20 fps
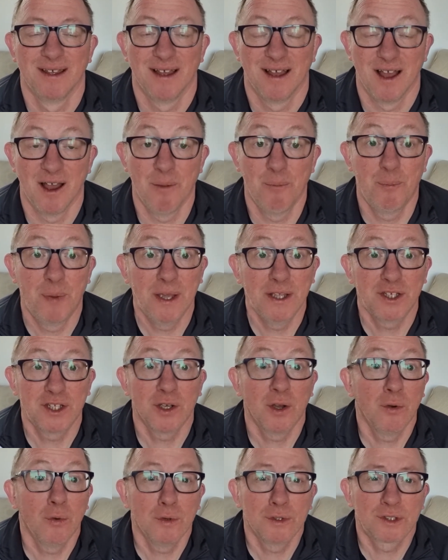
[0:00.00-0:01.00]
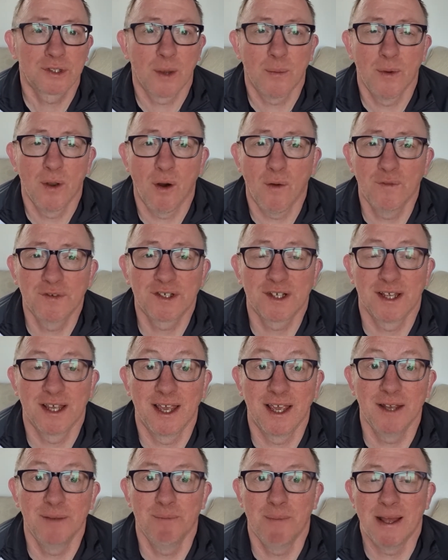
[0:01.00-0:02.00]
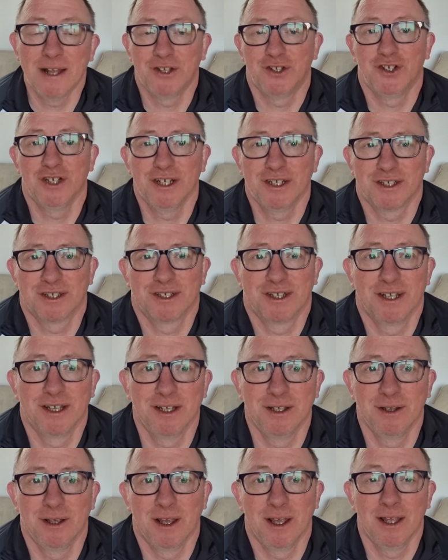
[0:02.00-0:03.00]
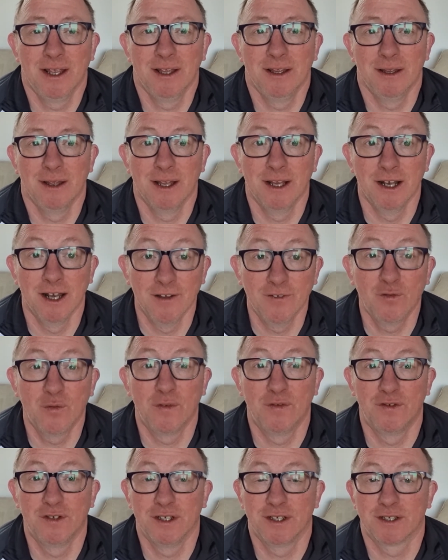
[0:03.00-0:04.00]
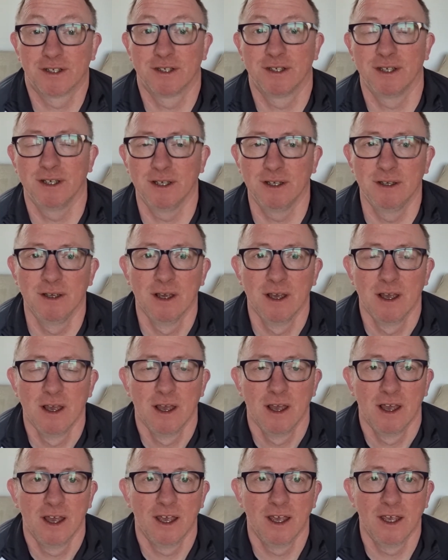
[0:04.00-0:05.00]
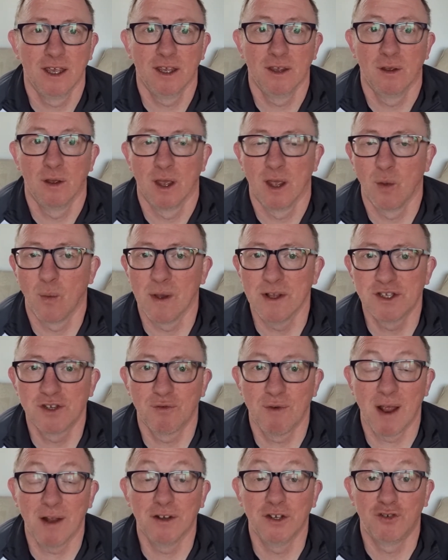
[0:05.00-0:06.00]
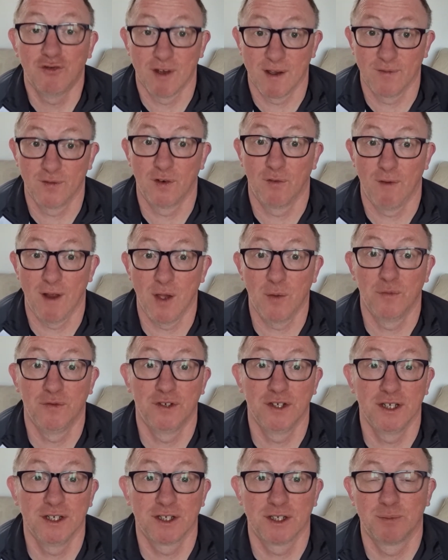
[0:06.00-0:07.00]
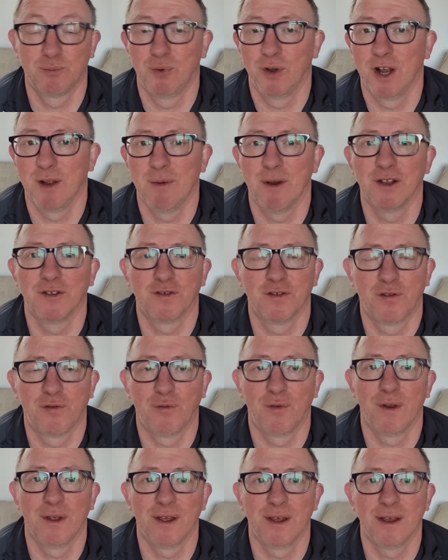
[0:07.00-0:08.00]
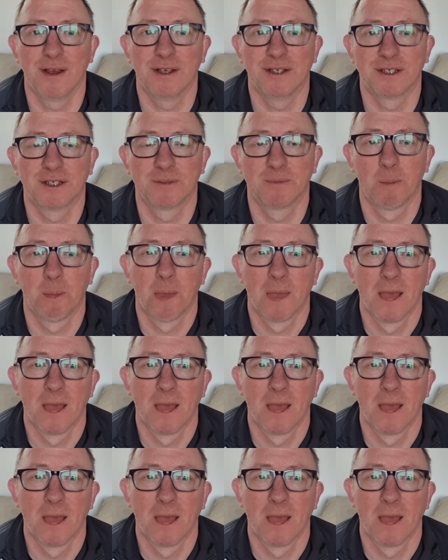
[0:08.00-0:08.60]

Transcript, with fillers: And uh, Peter was someone obviously he'd met Jesus, he he he lived with Jesus, he he he went around, he traveled around with Jesus pretty much for three years